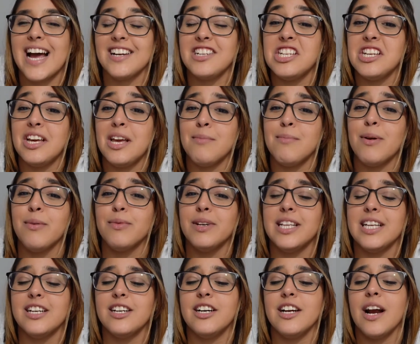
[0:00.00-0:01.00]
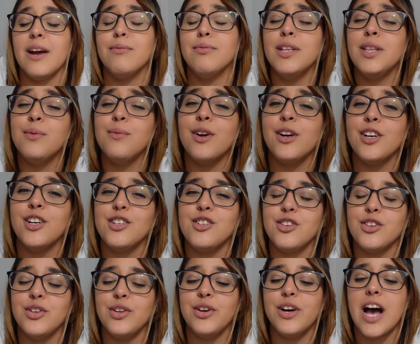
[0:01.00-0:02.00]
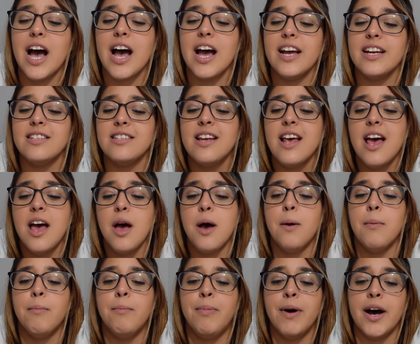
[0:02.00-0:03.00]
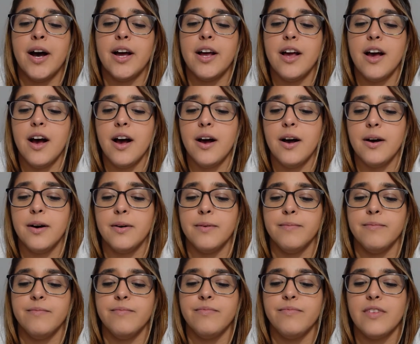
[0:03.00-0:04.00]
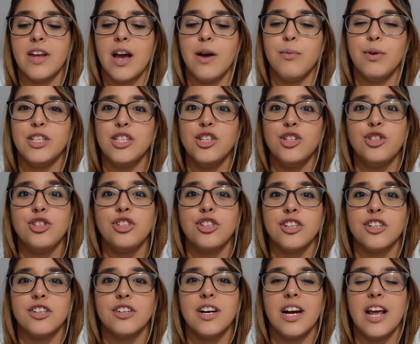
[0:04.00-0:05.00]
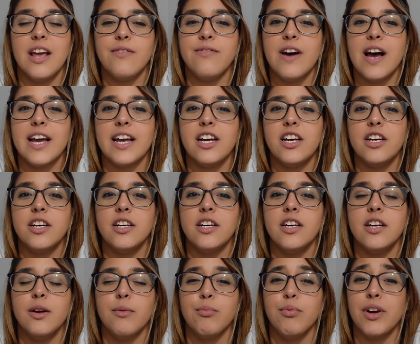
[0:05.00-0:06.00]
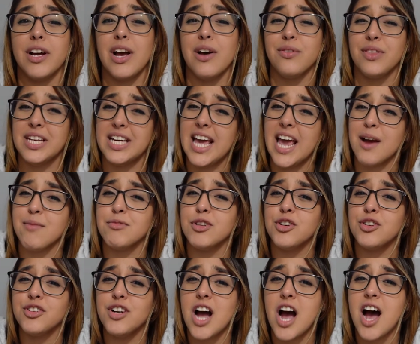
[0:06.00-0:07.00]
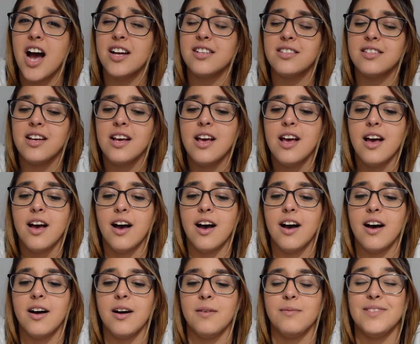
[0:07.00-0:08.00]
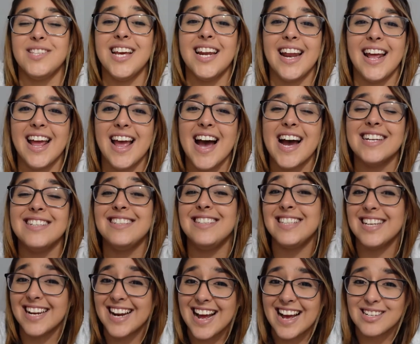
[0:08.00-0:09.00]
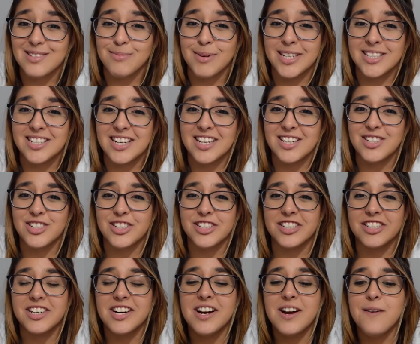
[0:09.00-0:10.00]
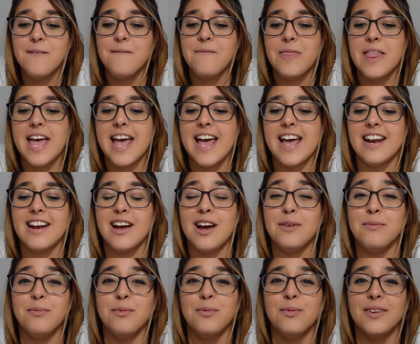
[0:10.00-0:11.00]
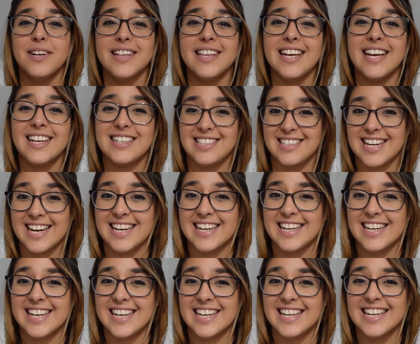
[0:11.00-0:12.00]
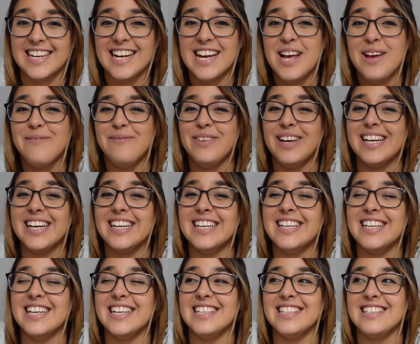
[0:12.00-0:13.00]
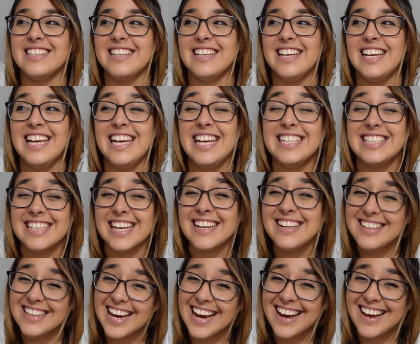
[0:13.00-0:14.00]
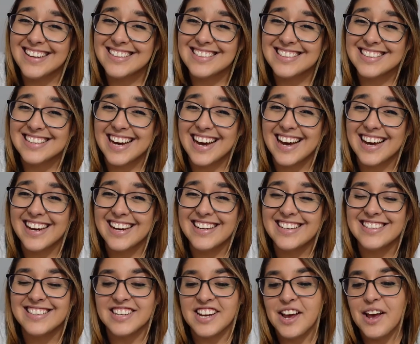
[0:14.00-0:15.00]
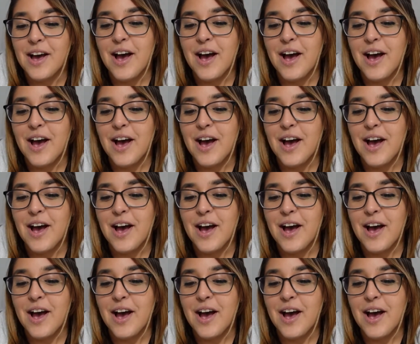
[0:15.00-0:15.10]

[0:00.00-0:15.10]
actually came out really good. I really wanted to show you guys, but I wasn't sure if I could bring out the camera or not. Today I did ask my teacher, and I'm really excited because he said yes, guys.